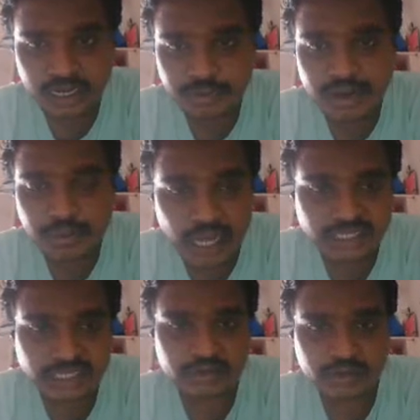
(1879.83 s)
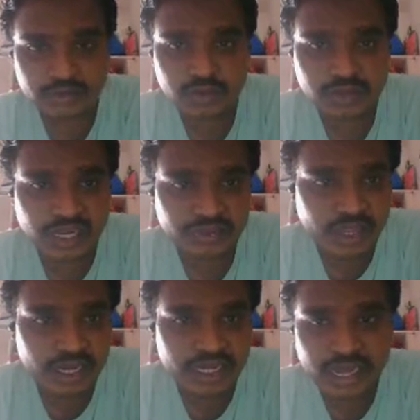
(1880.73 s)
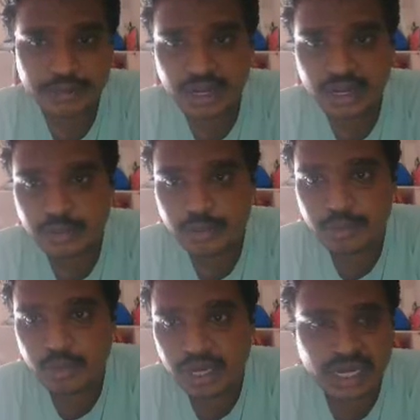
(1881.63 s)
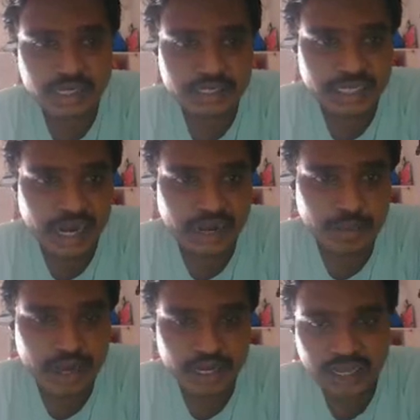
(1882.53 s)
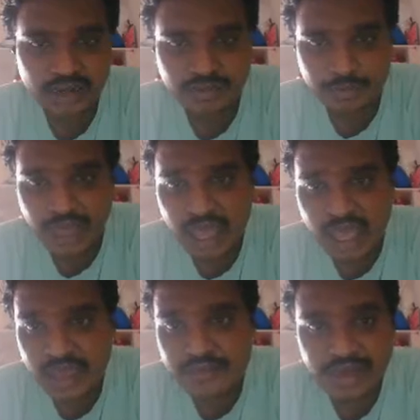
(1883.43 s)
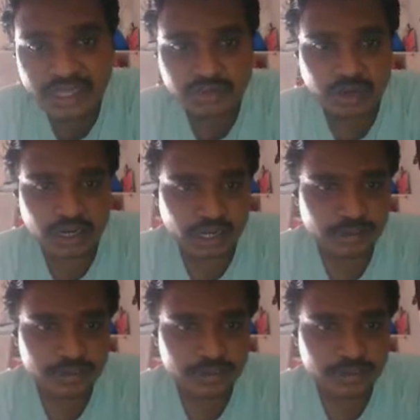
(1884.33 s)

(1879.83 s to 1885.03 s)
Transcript: treatment process. So that's why it can be remove grit and sand particles from the wastewater.